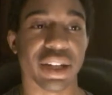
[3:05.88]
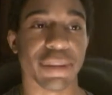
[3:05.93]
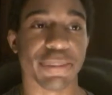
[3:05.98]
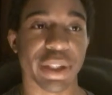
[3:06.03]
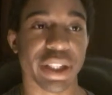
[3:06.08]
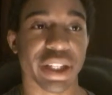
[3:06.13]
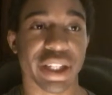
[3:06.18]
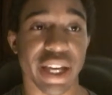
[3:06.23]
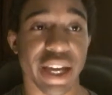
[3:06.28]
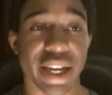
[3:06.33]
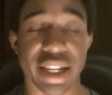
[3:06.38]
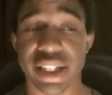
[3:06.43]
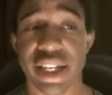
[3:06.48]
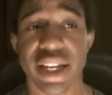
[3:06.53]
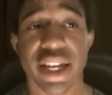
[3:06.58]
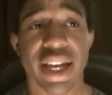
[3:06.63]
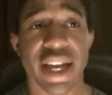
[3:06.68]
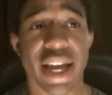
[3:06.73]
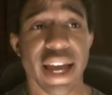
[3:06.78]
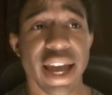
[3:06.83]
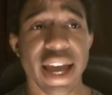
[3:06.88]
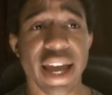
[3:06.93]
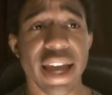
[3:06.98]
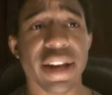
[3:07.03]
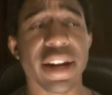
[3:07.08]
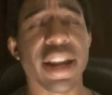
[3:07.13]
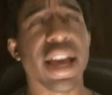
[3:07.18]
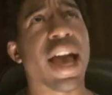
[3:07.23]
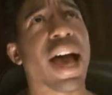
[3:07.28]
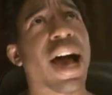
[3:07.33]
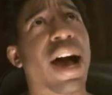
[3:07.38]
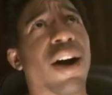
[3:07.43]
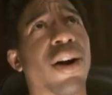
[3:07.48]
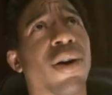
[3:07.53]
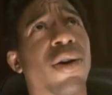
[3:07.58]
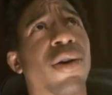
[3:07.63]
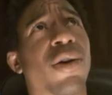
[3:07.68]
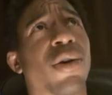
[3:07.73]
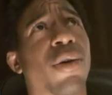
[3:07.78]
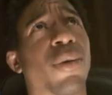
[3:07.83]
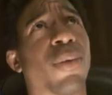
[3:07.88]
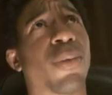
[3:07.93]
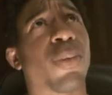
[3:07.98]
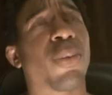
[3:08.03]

going to be the case. And how